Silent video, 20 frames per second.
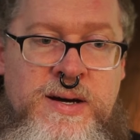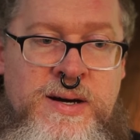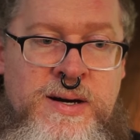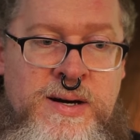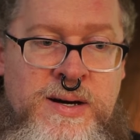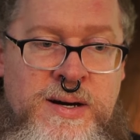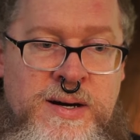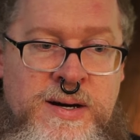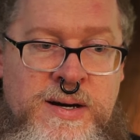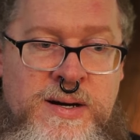
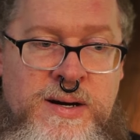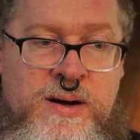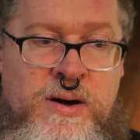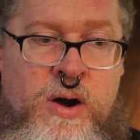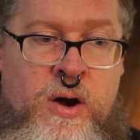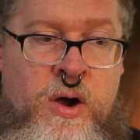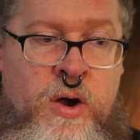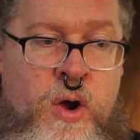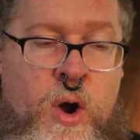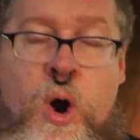uh,
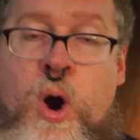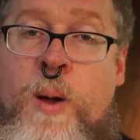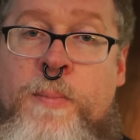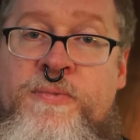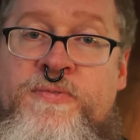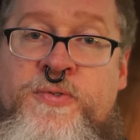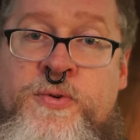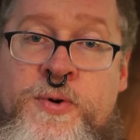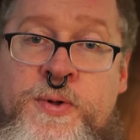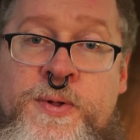are
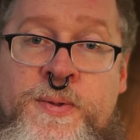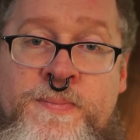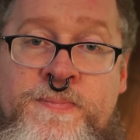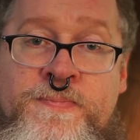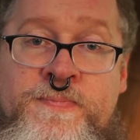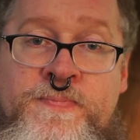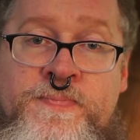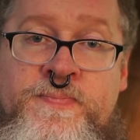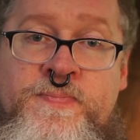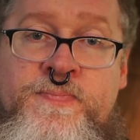harmful,
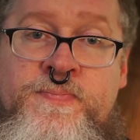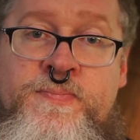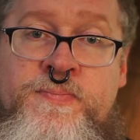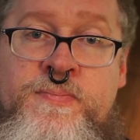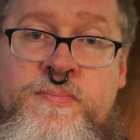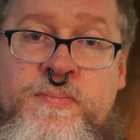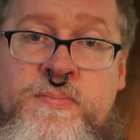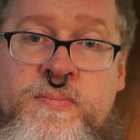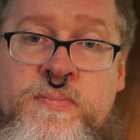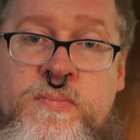
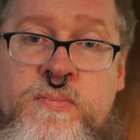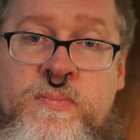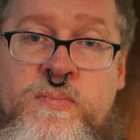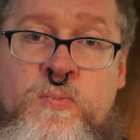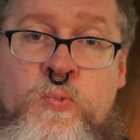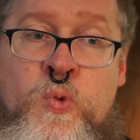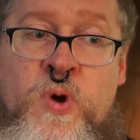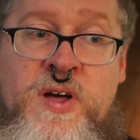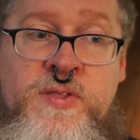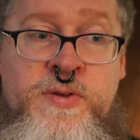
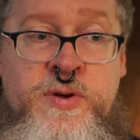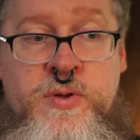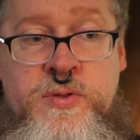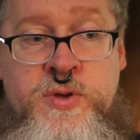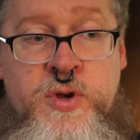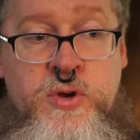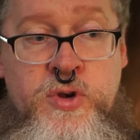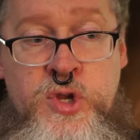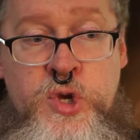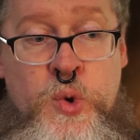whether
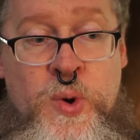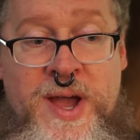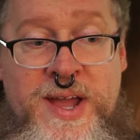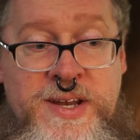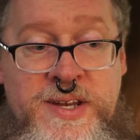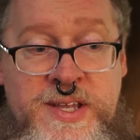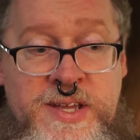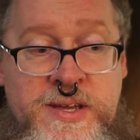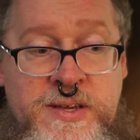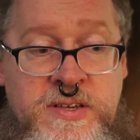they're new
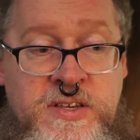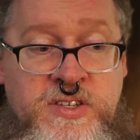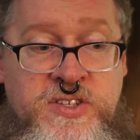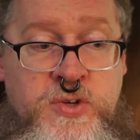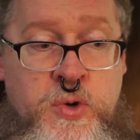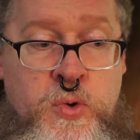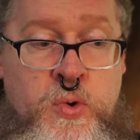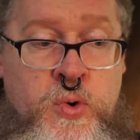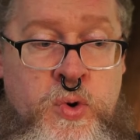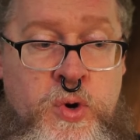ideas
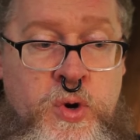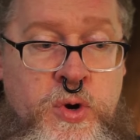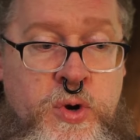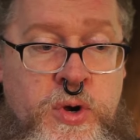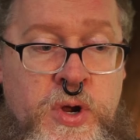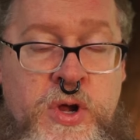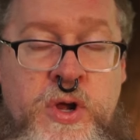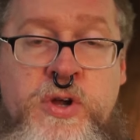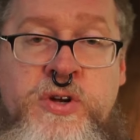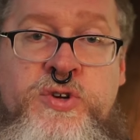
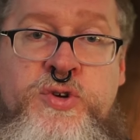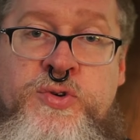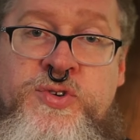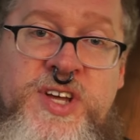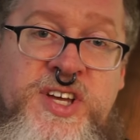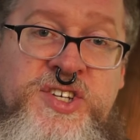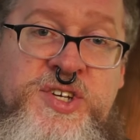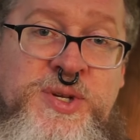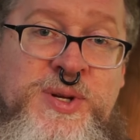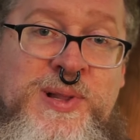or
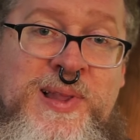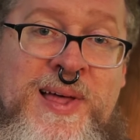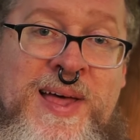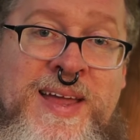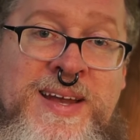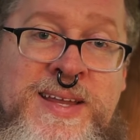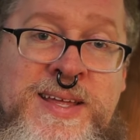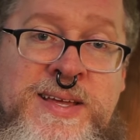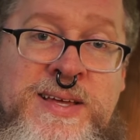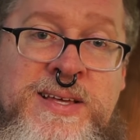traditional
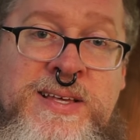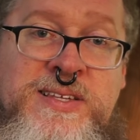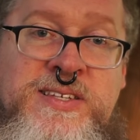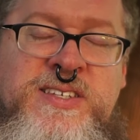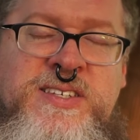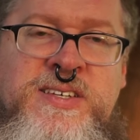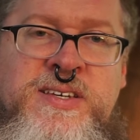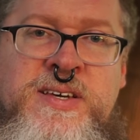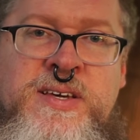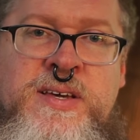
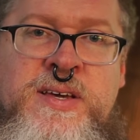ideas,